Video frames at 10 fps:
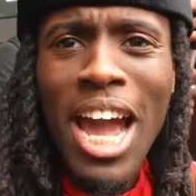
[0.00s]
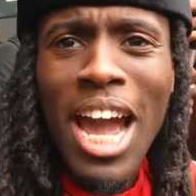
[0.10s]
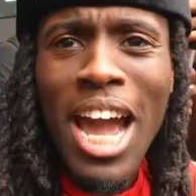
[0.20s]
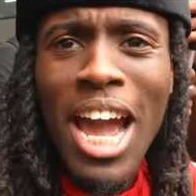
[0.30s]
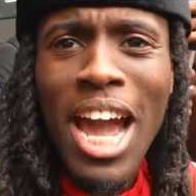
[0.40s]

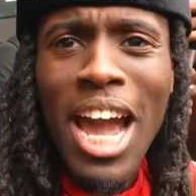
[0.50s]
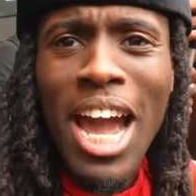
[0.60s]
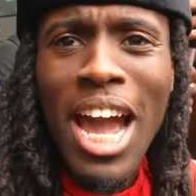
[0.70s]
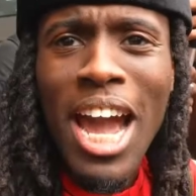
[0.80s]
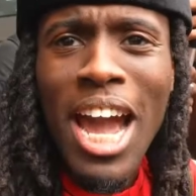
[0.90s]

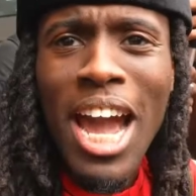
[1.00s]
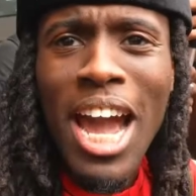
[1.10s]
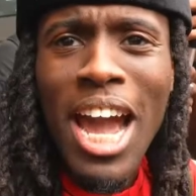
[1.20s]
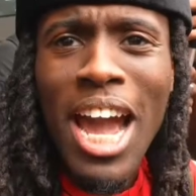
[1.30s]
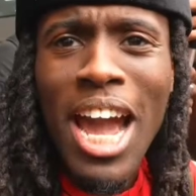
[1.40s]

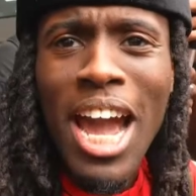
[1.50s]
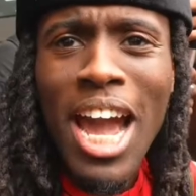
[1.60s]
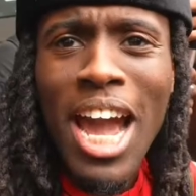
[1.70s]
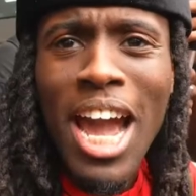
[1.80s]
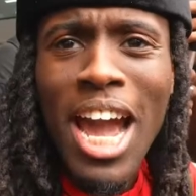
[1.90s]

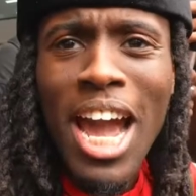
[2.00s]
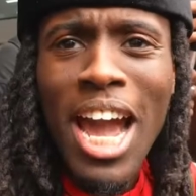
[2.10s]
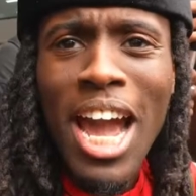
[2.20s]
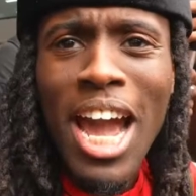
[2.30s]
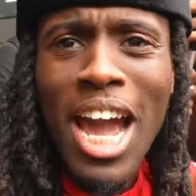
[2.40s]

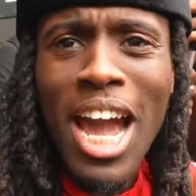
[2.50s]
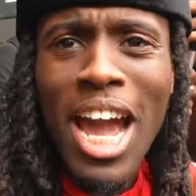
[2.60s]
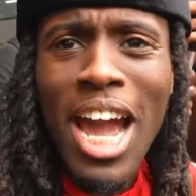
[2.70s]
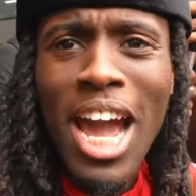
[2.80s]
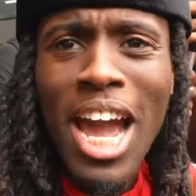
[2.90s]

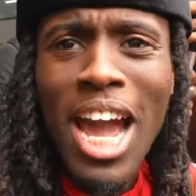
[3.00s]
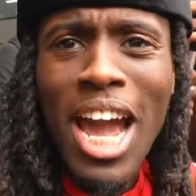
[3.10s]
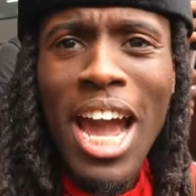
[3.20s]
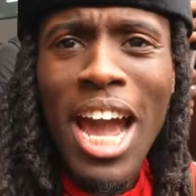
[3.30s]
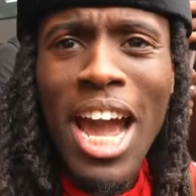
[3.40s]

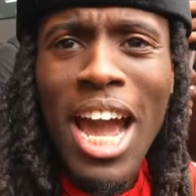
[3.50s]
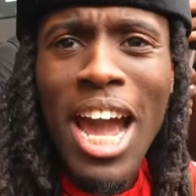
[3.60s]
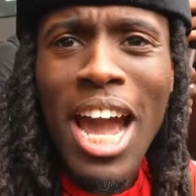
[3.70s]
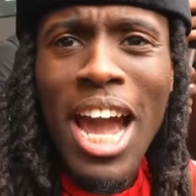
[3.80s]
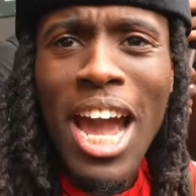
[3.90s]

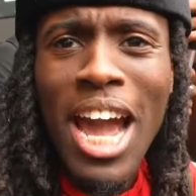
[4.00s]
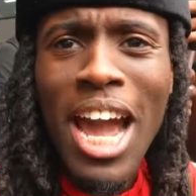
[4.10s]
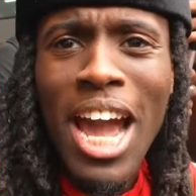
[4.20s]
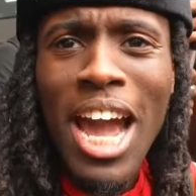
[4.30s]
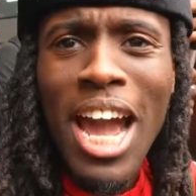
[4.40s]

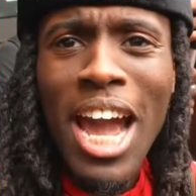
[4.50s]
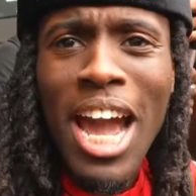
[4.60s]
The person shown says nothing.